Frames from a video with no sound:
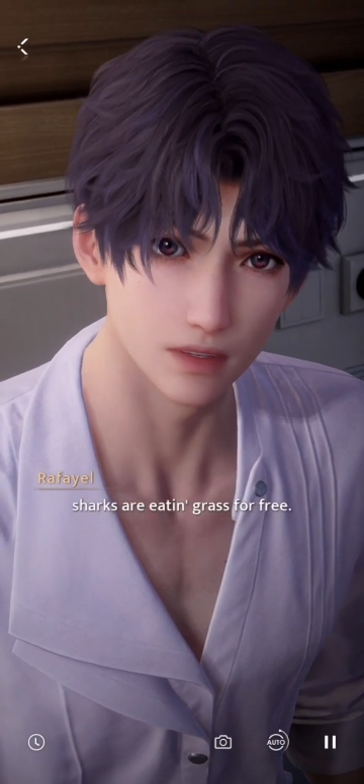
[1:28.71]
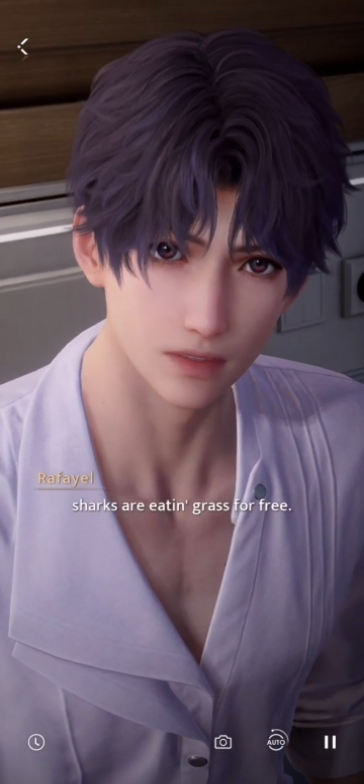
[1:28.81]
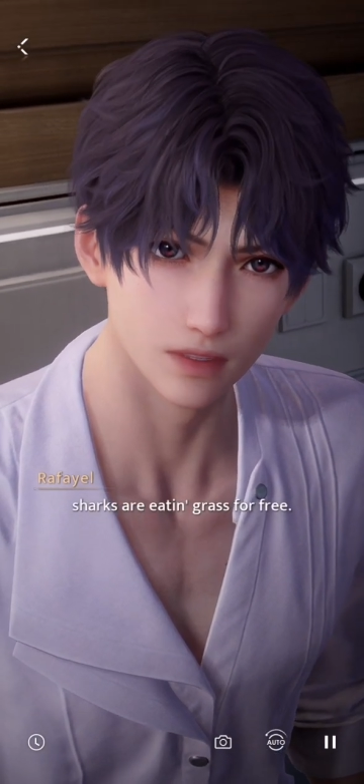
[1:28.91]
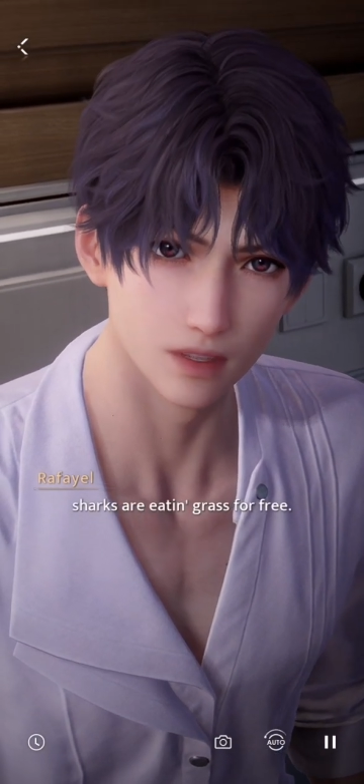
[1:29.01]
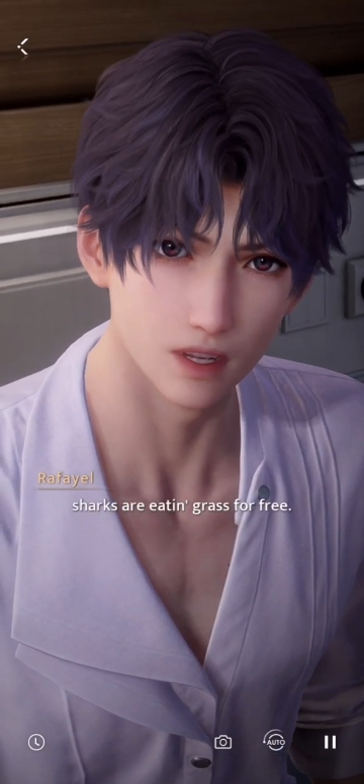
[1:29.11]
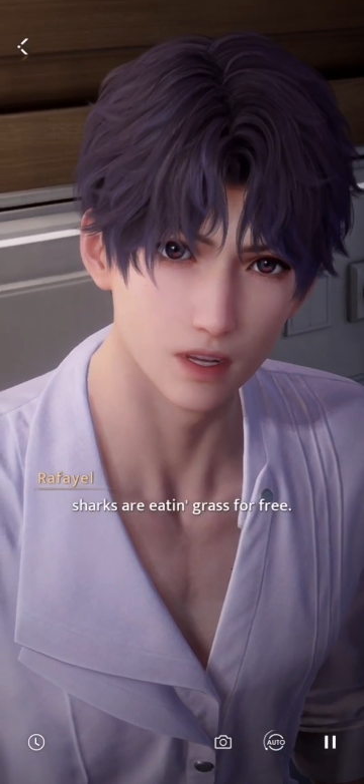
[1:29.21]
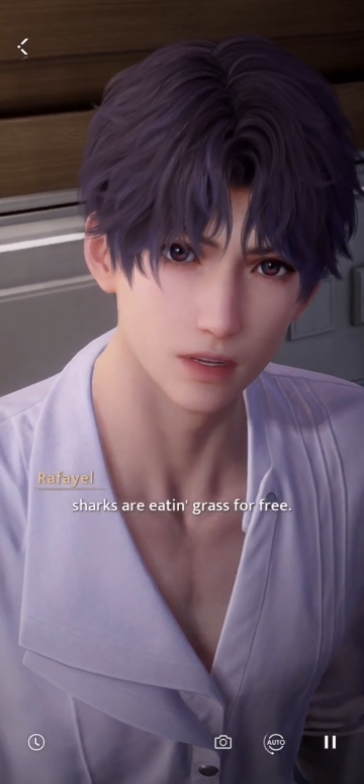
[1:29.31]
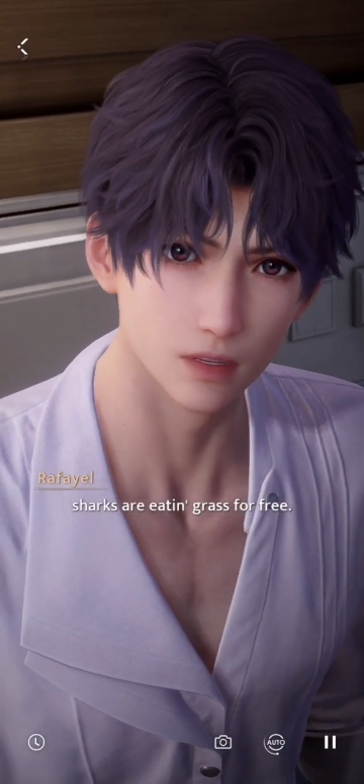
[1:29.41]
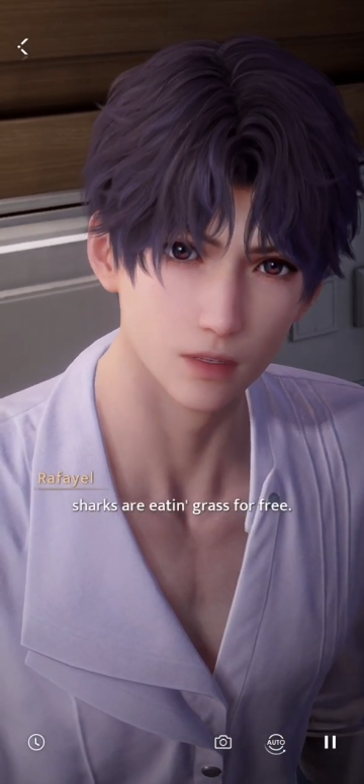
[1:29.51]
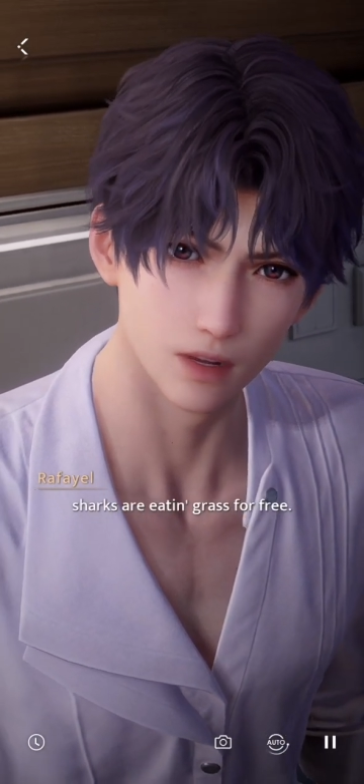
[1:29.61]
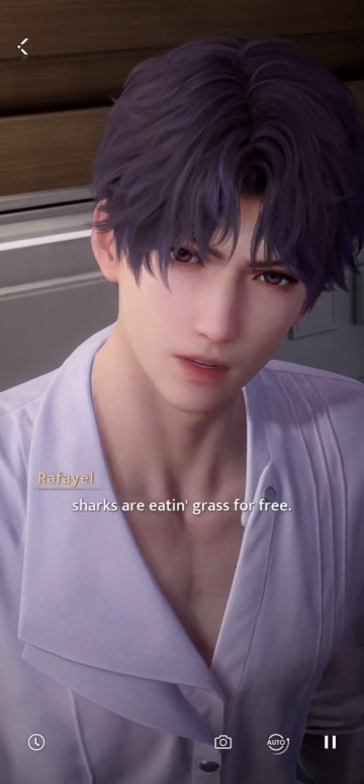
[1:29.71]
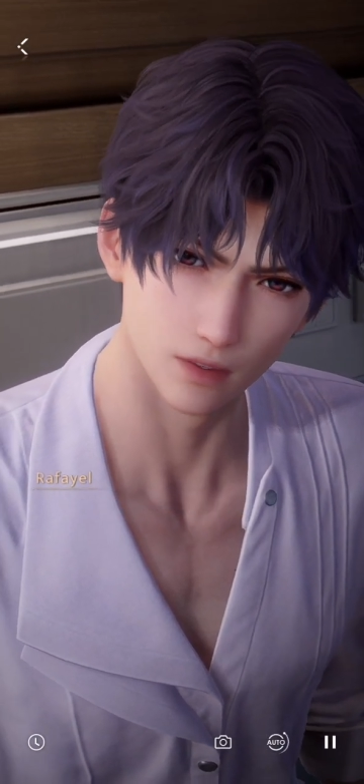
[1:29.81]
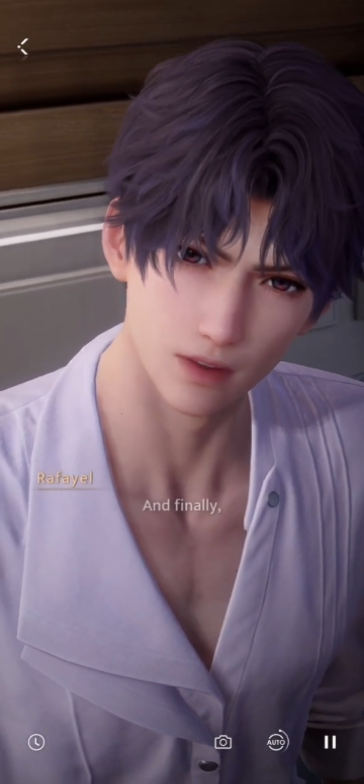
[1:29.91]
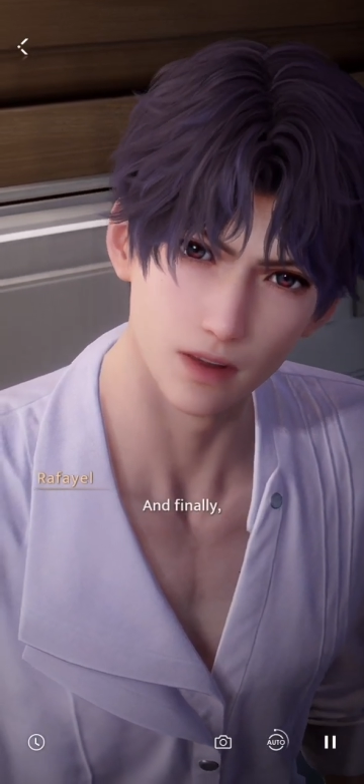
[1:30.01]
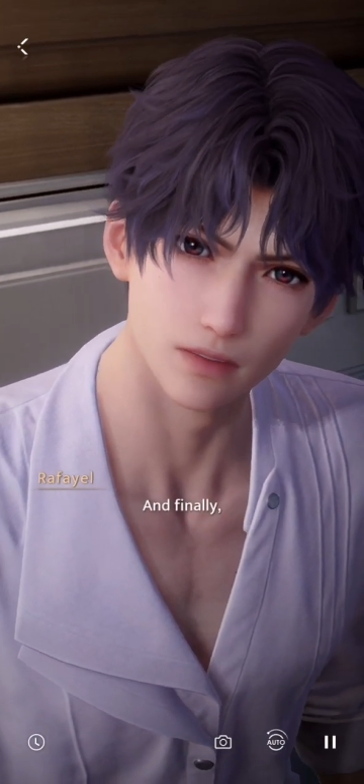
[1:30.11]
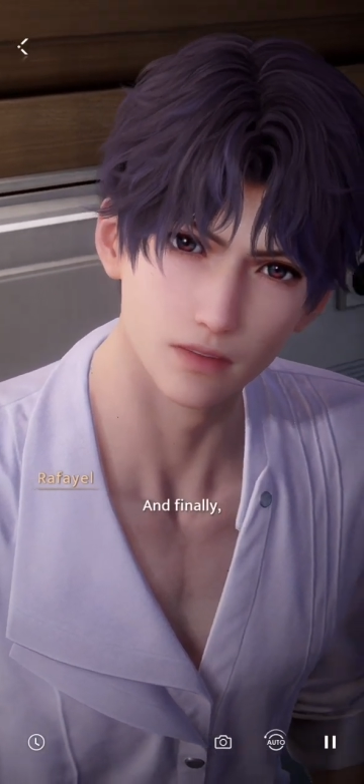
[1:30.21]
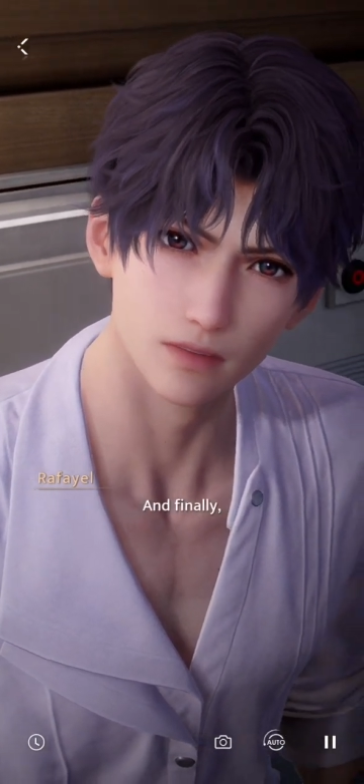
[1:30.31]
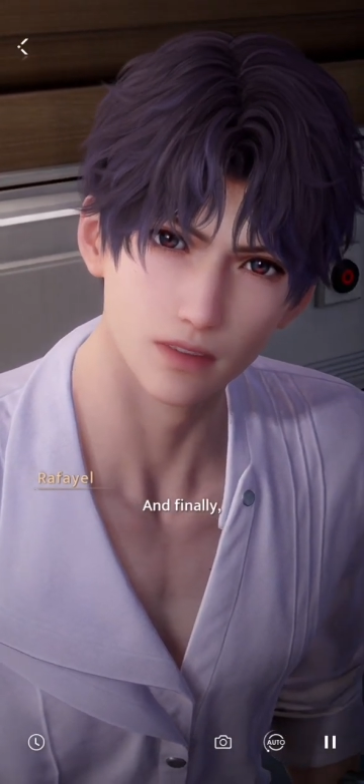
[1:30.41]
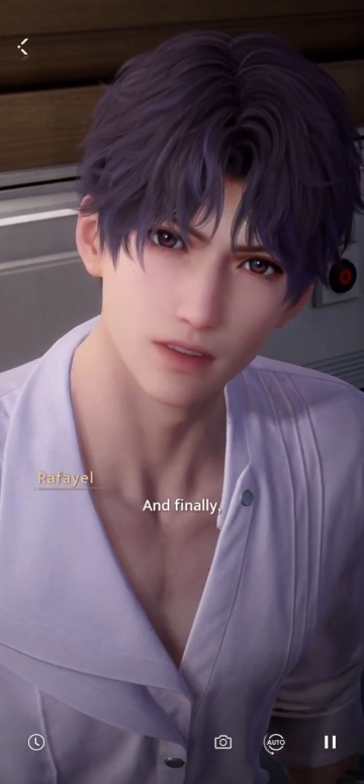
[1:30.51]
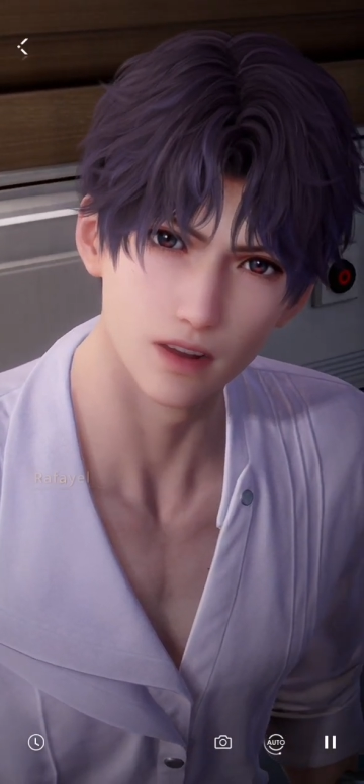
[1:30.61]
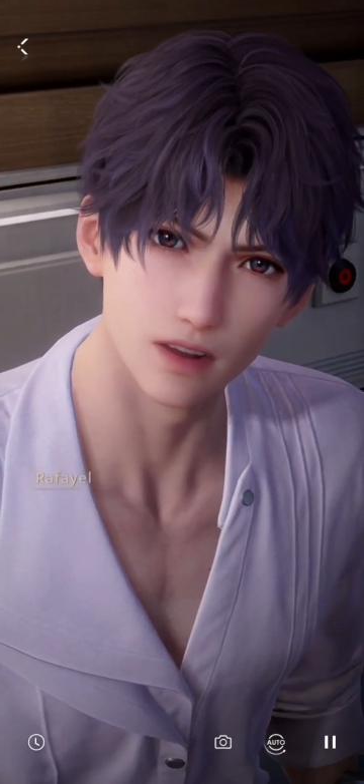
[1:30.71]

Sharks are eating grass for free.